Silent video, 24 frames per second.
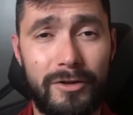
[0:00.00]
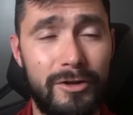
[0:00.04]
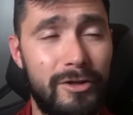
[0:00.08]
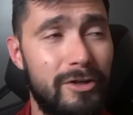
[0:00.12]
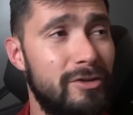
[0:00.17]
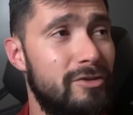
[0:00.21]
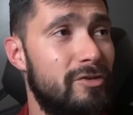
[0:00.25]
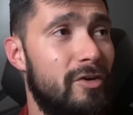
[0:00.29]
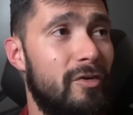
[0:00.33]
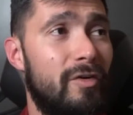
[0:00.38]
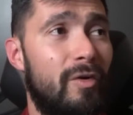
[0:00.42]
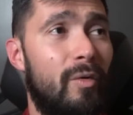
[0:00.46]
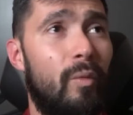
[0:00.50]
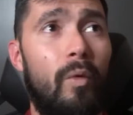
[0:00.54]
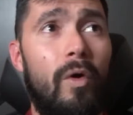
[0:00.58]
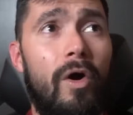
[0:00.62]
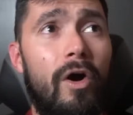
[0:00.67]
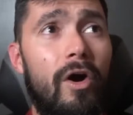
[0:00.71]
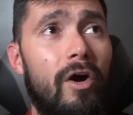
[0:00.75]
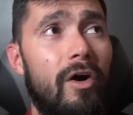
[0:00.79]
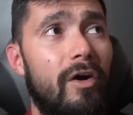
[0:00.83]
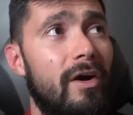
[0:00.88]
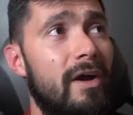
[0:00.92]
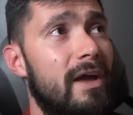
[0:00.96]
You could turn a
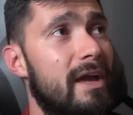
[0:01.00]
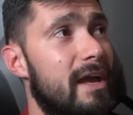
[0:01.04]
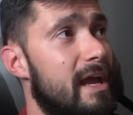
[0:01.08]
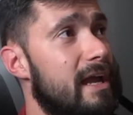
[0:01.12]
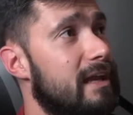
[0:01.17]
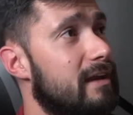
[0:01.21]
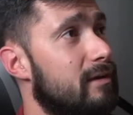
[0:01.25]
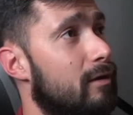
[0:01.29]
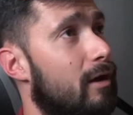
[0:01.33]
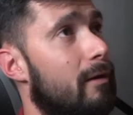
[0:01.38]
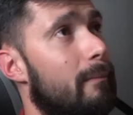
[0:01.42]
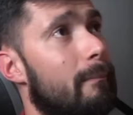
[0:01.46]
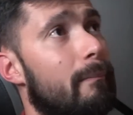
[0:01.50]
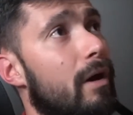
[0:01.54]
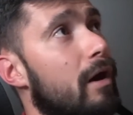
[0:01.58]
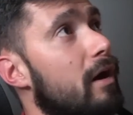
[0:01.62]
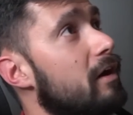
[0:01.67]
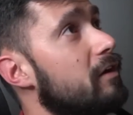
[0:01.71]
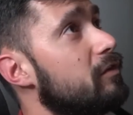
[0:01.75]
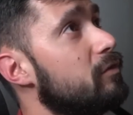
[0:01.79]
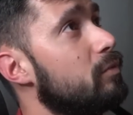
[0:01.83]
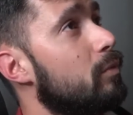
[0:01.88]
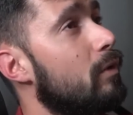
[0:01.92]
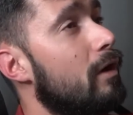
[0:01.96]
wall into a
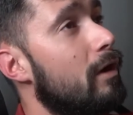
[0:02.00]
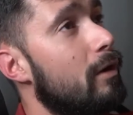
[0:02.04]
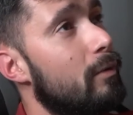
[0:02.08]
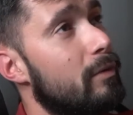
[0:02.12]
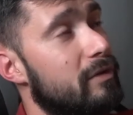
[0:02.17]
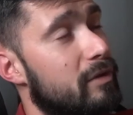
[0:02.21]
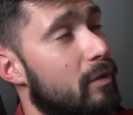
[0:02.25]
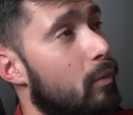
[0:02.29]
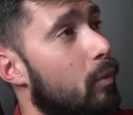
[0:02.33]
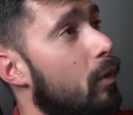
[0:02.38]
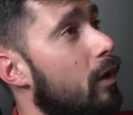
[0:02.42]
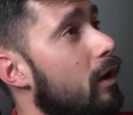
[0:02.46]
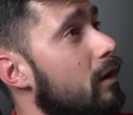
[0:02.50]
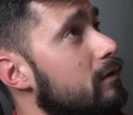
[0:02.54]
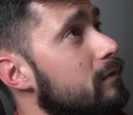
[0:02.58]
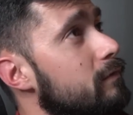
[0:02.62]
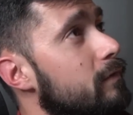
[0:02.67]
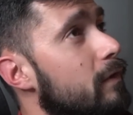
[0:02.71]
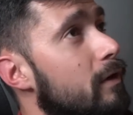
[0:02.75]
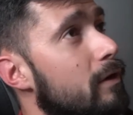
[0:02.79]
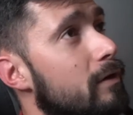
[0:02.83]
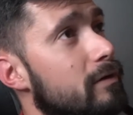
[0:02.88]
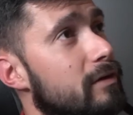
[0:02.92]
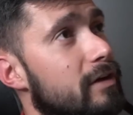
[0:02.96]
moss wall with a
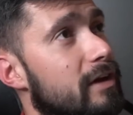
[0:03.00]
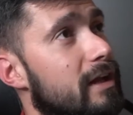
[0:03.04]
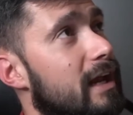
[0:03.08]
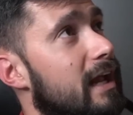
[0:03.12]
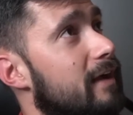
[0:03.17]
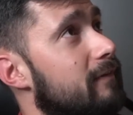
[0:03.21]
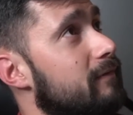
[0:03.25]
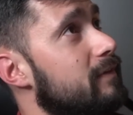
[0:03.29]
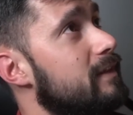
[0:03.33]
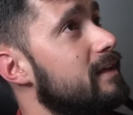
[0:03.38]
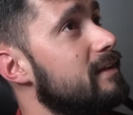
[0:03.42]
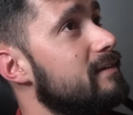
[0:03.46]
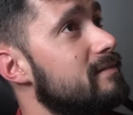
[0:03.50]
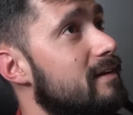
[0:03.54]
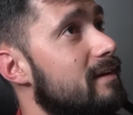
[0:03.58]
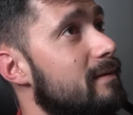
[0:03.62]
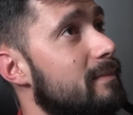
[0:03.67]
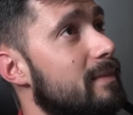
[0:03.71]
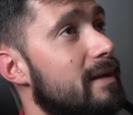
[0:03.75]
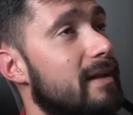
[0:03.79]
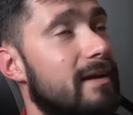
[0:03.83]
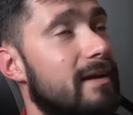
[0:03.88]
waterfall, and you can have things coming